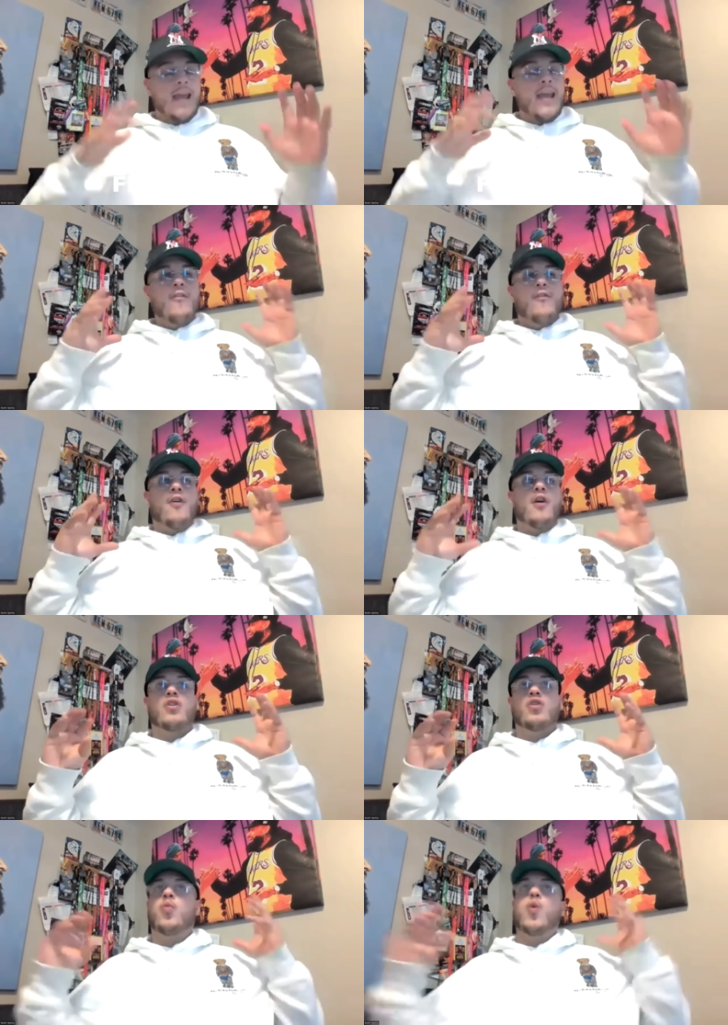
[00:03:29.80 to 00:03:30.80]
If
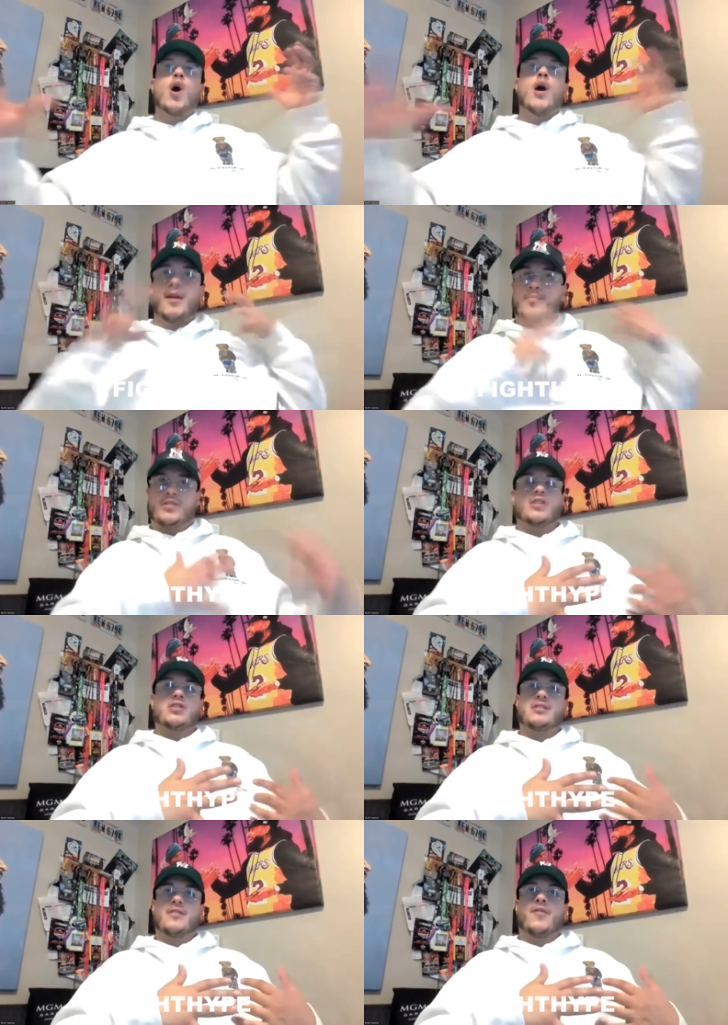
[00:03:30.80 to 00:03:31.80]
you were in a
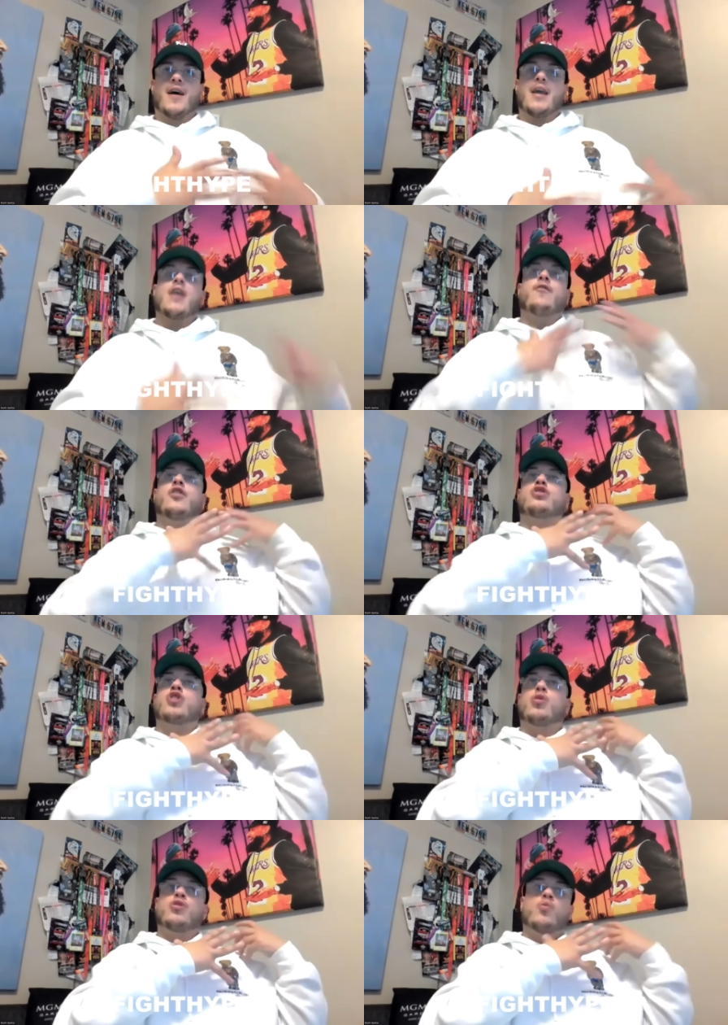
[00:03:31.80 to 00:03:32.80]
position to fight, if your
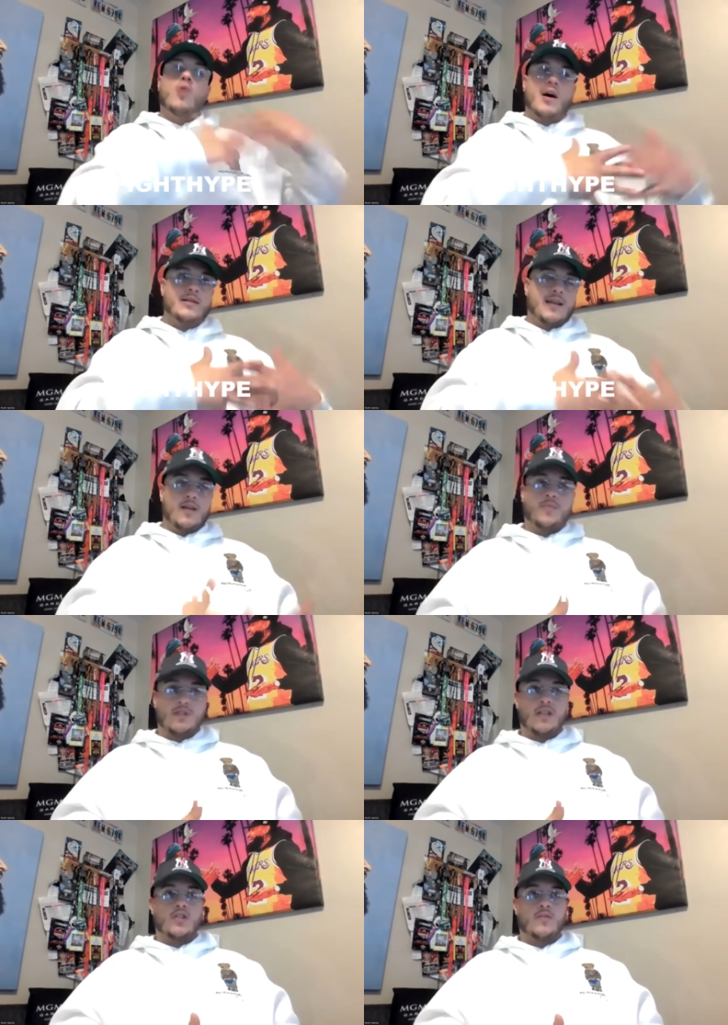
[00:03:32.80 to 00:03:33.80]
shoulder was in a
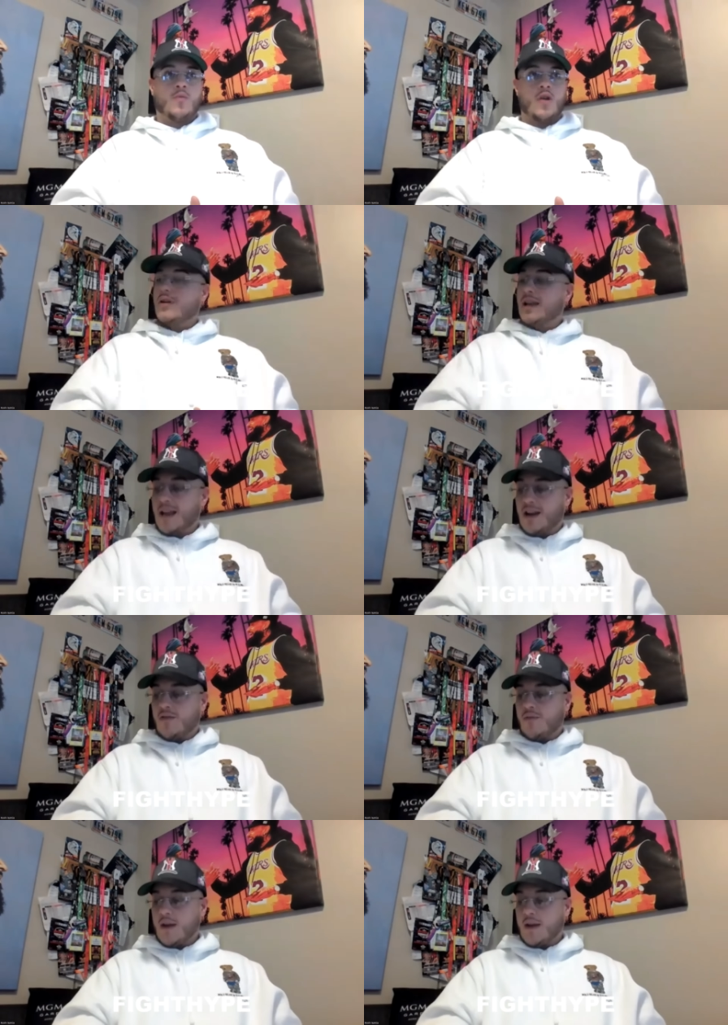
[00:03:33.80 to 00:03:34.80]
position where you can get in
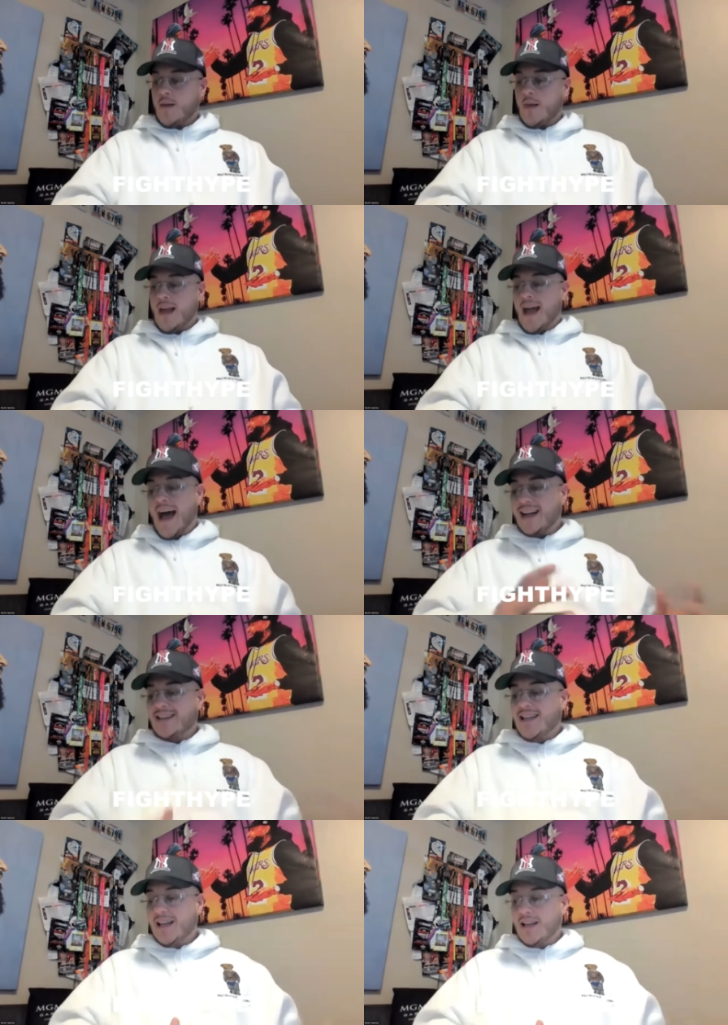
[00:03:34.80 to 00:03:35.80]
the ring,
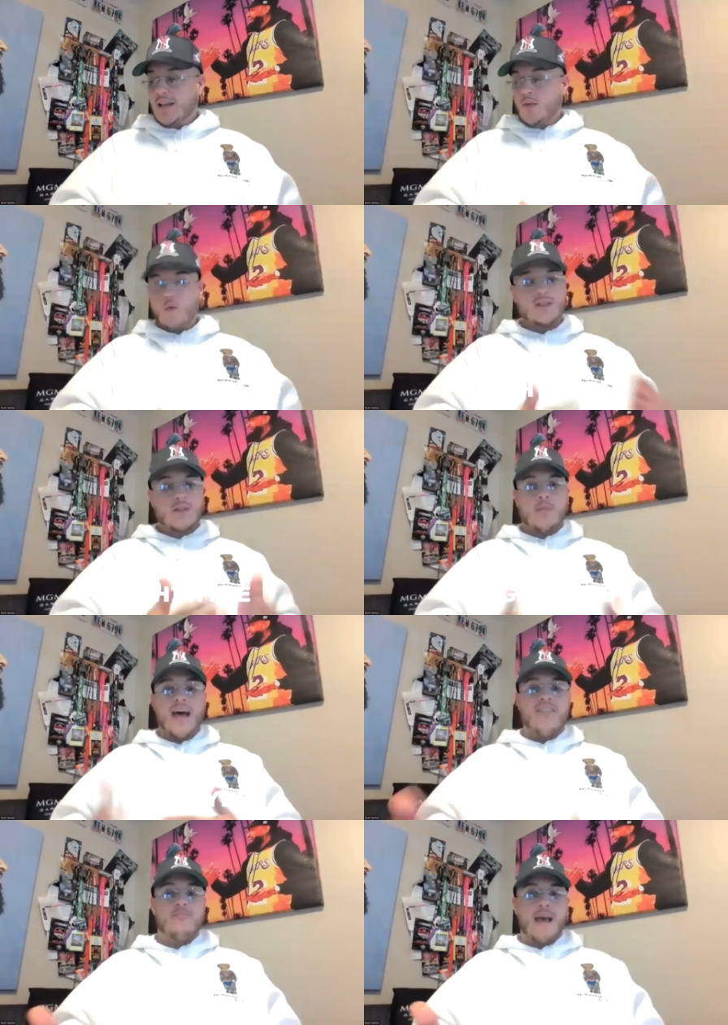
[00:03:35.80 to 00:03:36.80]
ideally, what's the
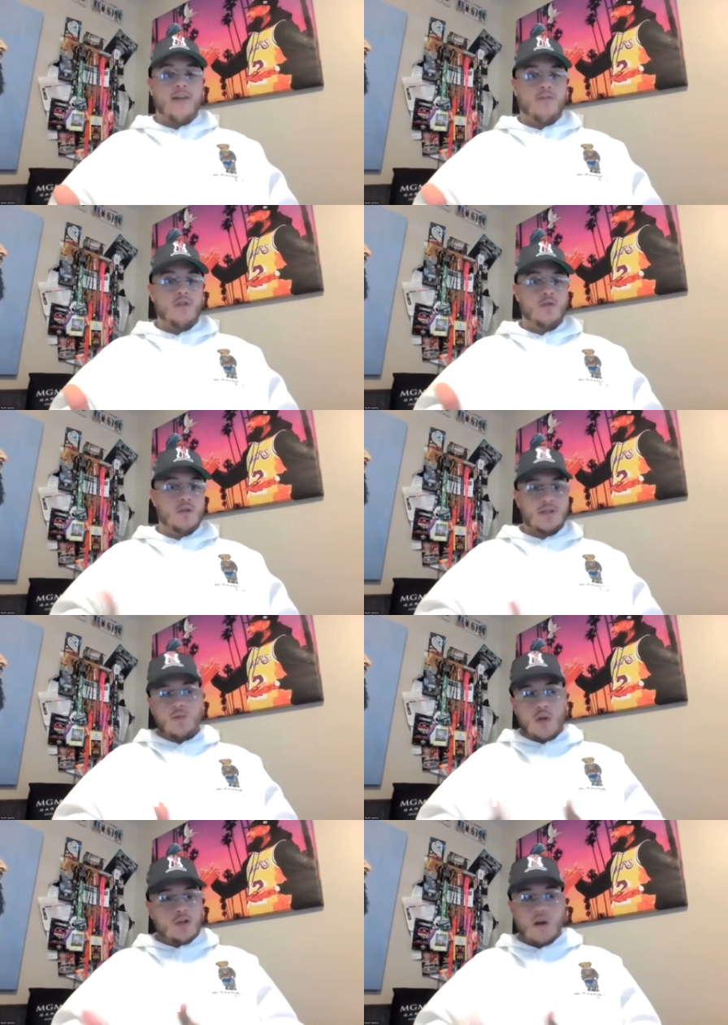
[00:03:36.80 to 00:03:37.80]
path back for you? Is it
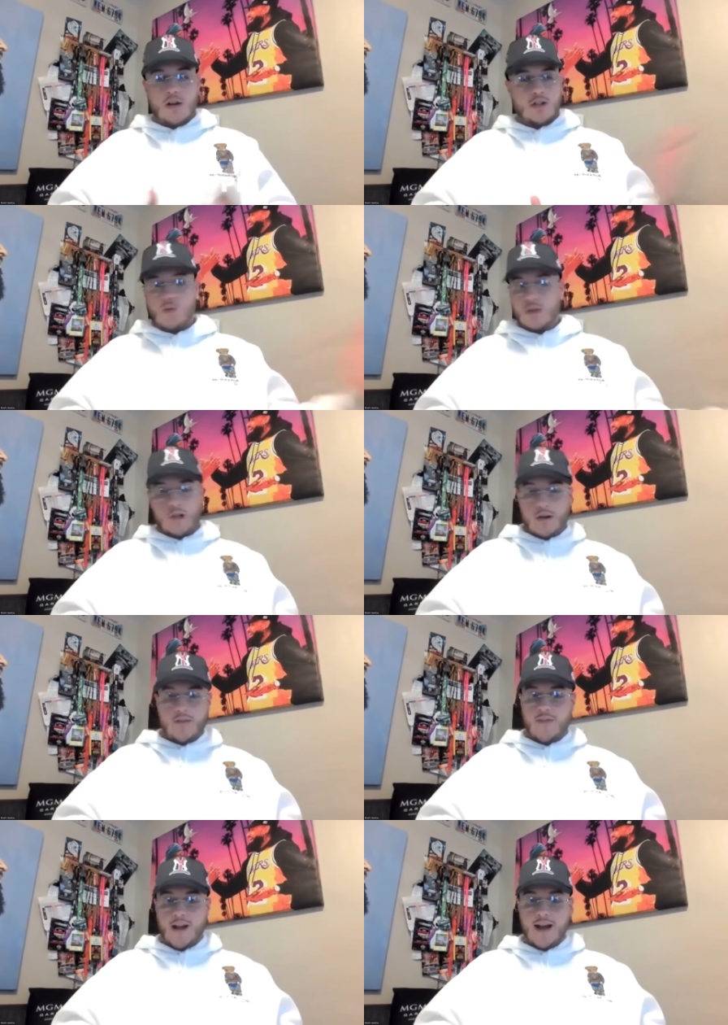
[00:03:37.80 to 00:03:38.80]
130? Is it
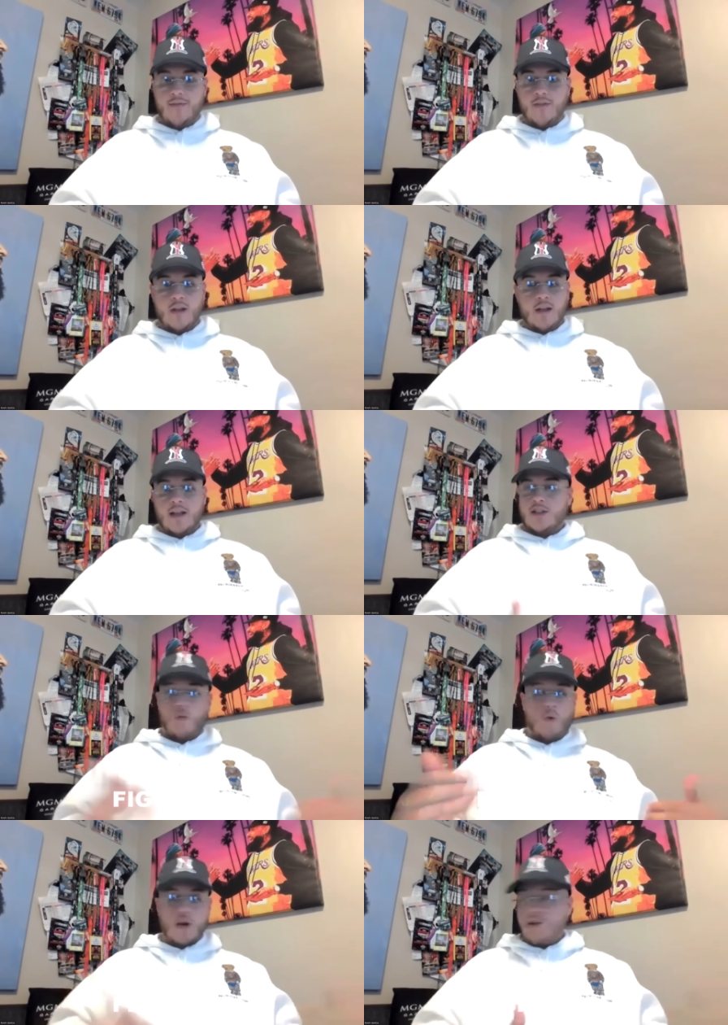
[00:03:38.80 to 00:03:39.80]
135? Is
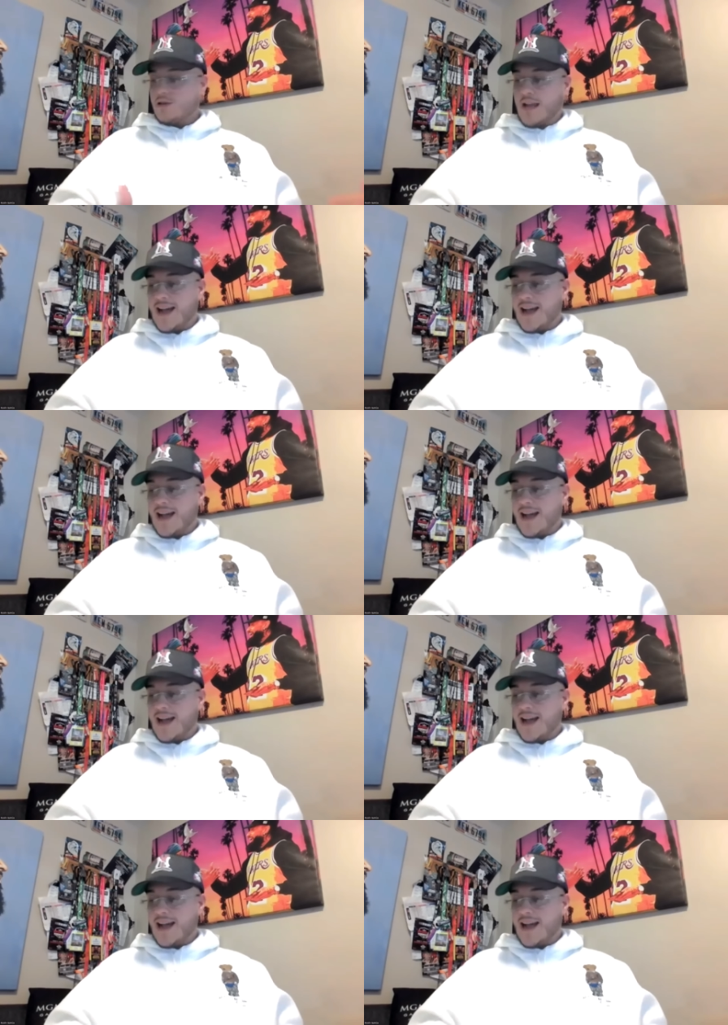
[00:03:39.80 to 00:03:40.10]
it one of those